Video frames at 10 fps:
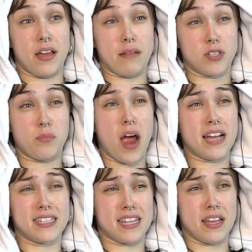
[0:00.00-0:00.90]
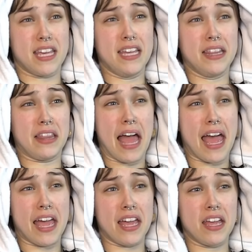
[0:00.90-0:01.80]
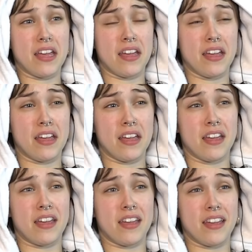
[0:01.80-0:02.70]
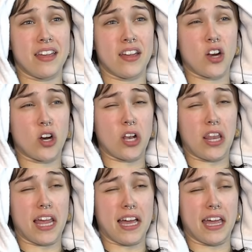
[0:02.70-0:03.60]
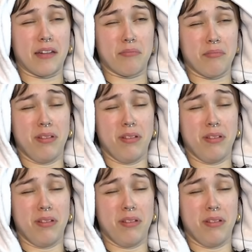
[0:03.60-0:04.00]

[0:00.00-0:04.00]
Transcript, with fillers: i'm surprised that he let her lick him